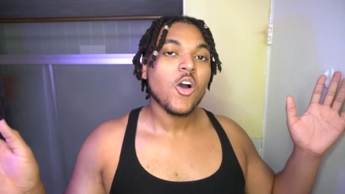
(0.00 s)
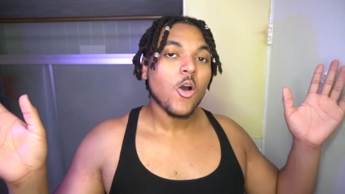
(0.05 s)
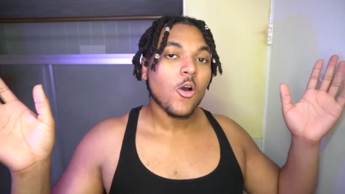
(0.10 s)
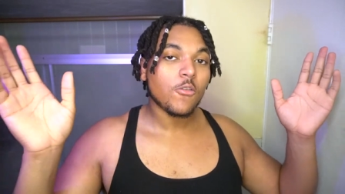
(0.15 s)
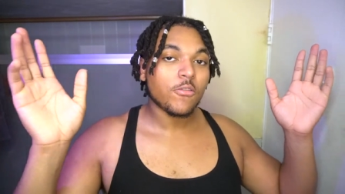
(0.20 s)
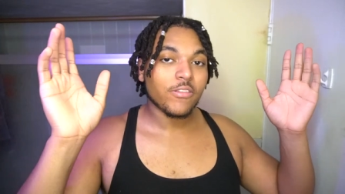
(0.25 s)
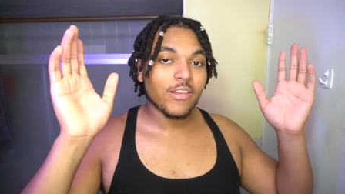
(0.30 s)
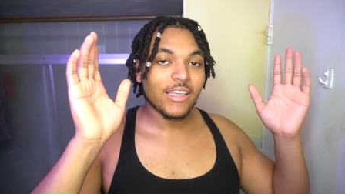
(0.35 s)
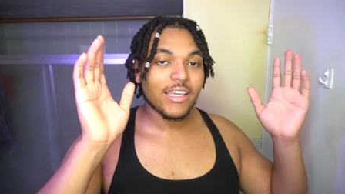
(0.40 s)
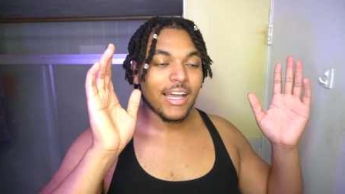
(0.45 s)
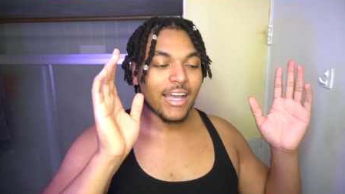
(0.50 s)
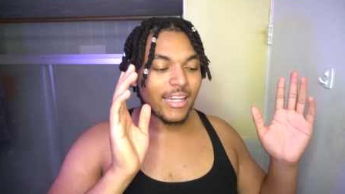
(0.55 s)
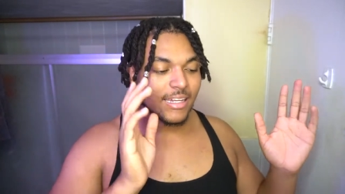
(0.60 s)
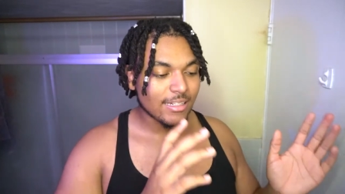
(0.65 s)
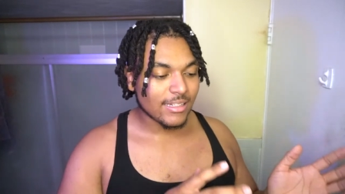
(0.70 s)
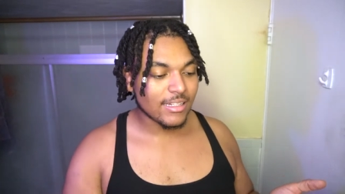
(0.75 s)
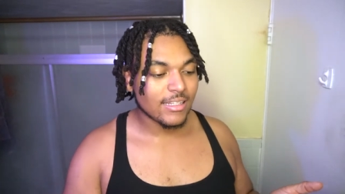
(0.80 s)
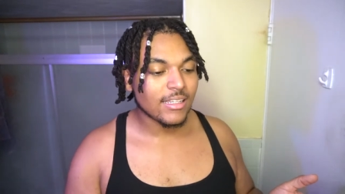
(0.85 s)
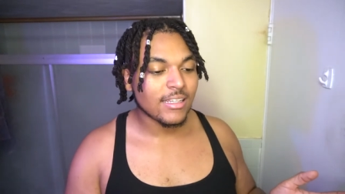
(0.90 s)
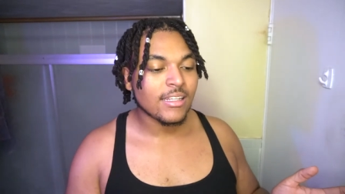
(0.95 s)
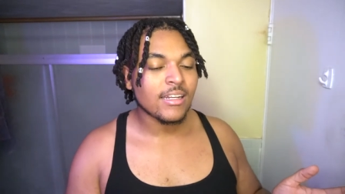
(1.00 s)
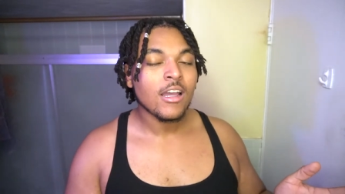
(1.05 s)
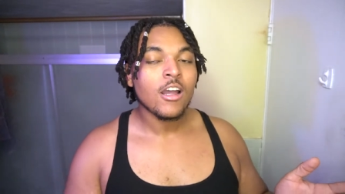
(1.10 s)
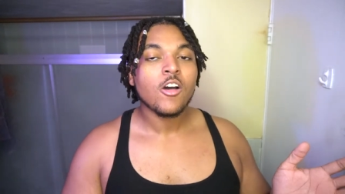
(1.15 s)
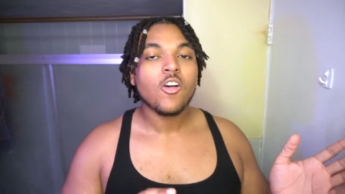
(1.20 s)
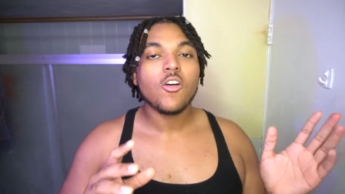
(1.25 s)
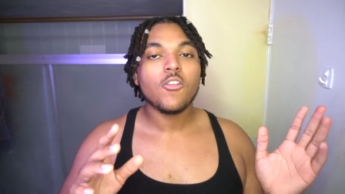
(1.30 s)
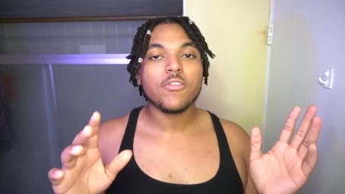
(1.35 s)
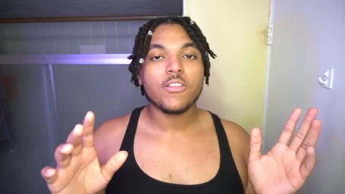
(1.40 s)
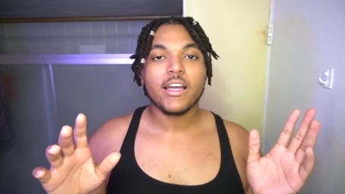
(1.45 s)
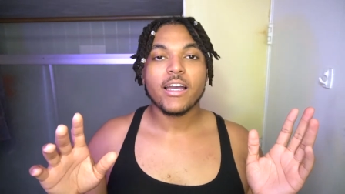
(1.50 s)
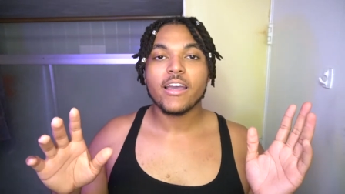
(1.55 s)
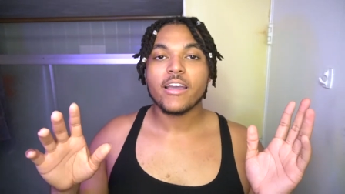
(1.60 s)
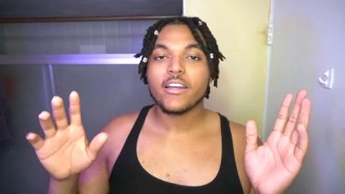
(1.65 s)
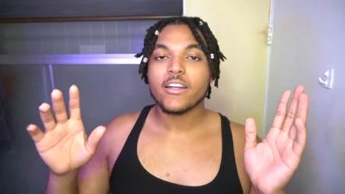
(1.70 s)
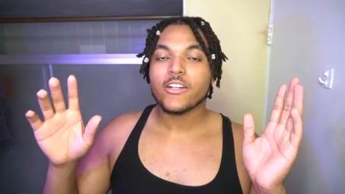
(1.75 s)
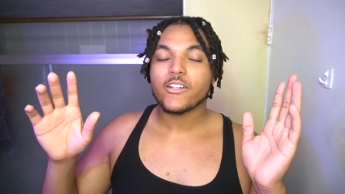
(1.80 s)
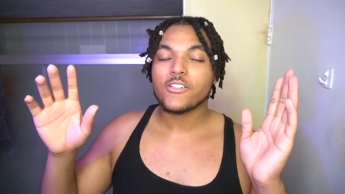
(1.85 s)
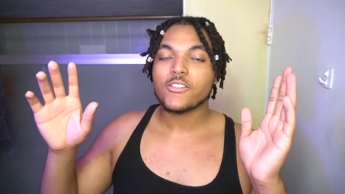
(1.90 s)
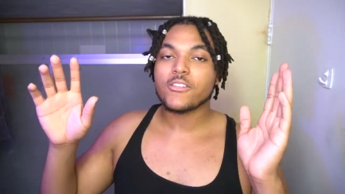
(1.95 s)
Hopefully I did. Hopefully I
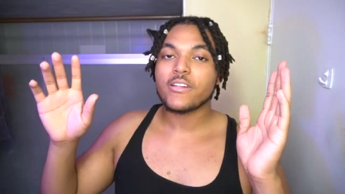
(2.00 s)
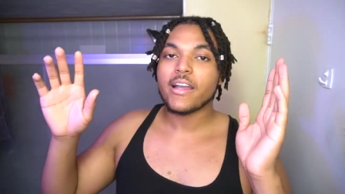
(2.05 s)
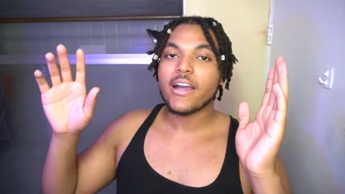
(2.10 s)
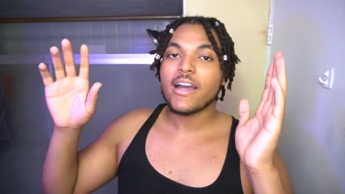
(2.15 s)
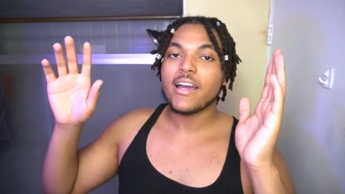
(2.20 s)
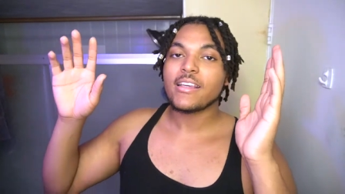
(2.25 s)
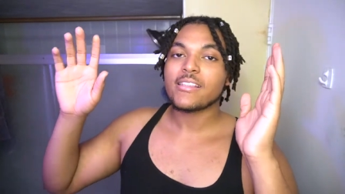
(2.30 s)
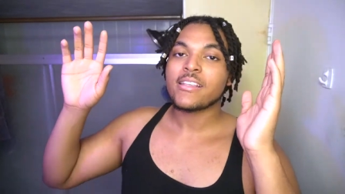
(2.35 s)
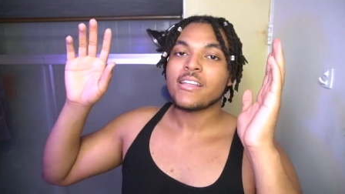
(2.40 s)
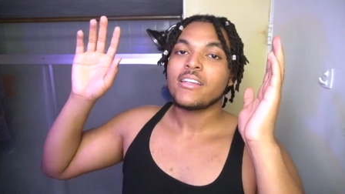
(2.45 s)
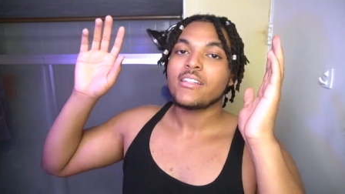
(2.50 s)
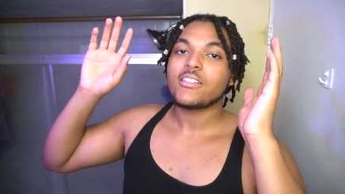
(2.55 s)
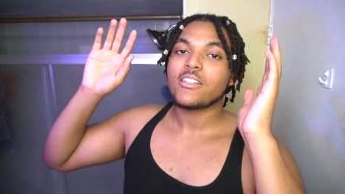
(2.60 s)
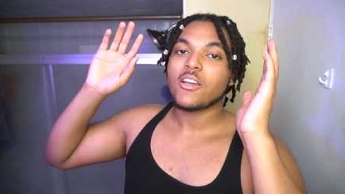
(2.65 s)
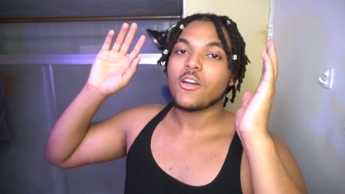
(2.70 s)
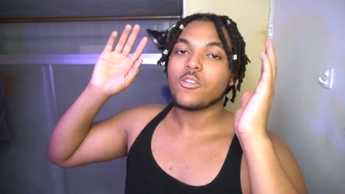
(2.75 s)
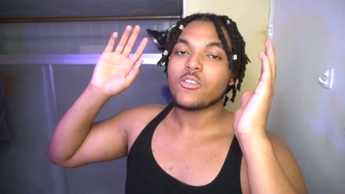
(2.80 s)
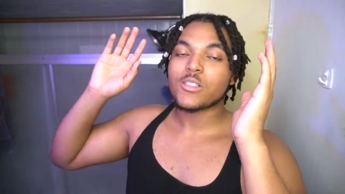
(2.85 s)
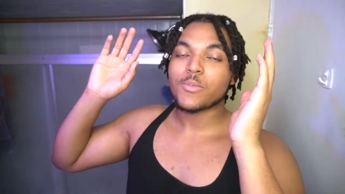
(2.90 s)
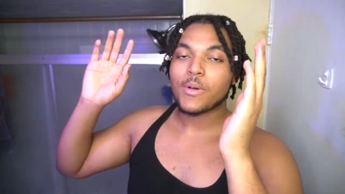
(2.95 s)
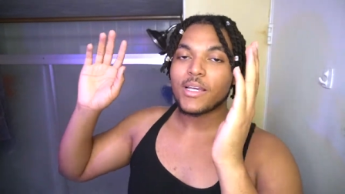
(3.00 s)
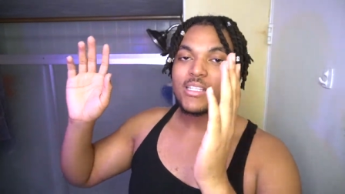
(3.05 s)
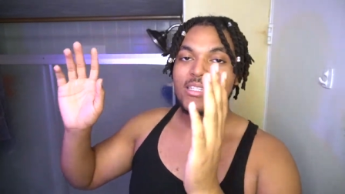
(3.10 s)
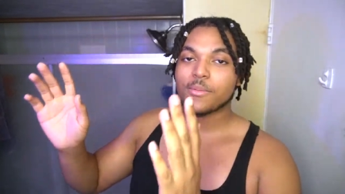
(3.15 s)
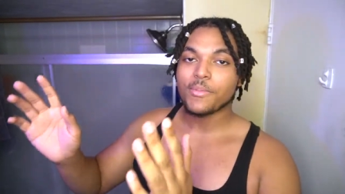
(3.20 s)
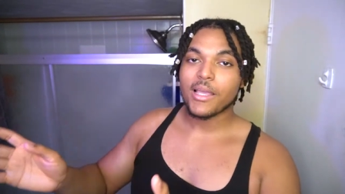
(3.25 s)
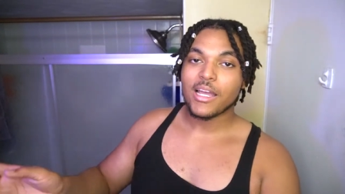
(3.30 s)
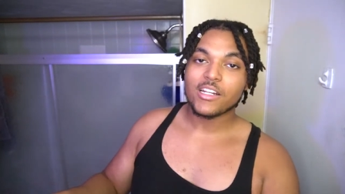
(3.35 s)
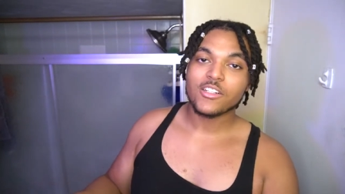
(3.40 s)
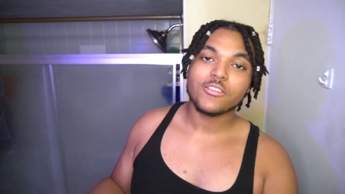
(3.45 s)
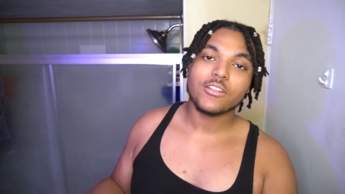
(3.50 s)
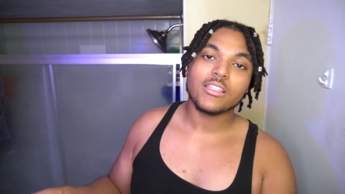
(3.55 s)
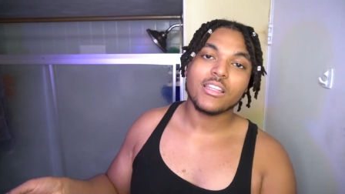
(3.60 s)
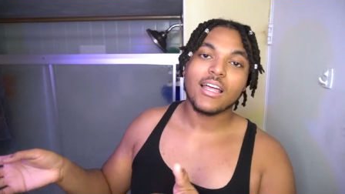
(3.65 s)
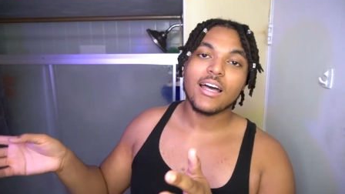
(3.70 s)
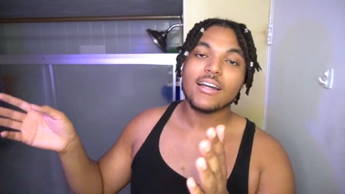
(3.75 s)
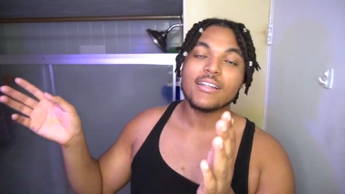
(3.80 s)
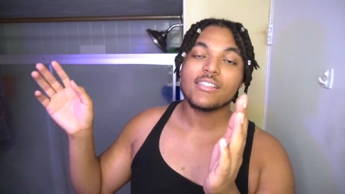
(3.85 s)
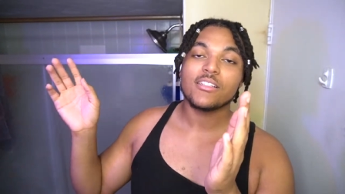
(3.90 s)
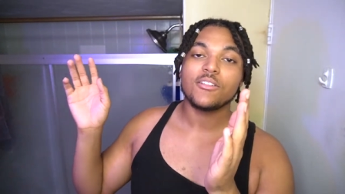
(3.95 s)
encourage you guys to go spice up y'all
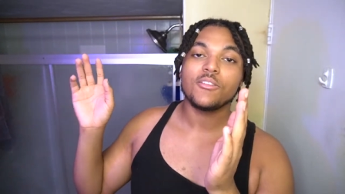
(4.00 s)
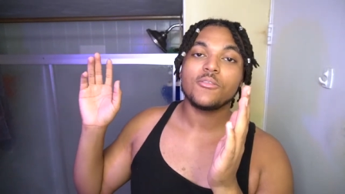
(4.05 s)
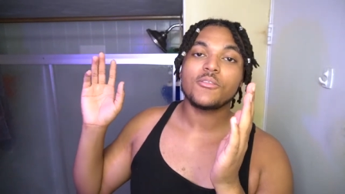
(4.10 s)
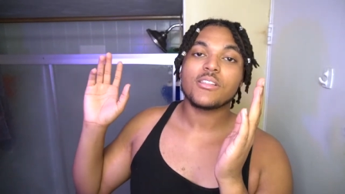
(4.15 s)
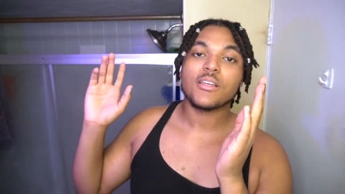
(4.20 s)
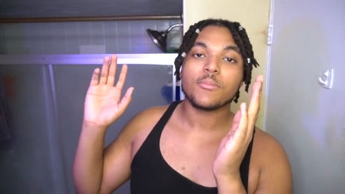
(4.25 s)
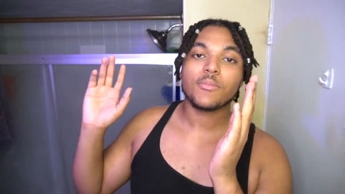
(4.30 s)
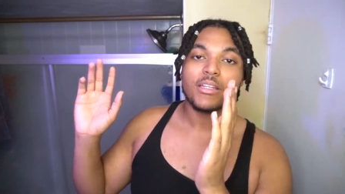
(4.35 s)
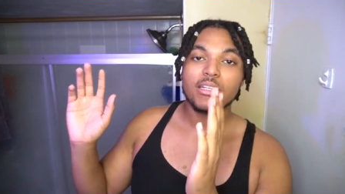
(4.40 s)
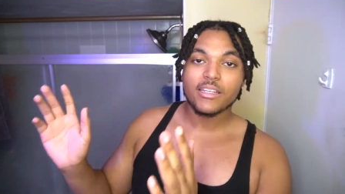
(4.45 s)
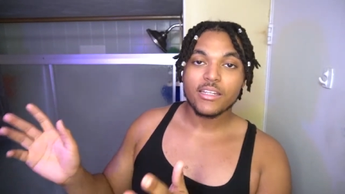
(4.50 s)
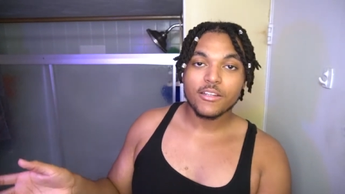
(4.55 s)
dreadlocks and do something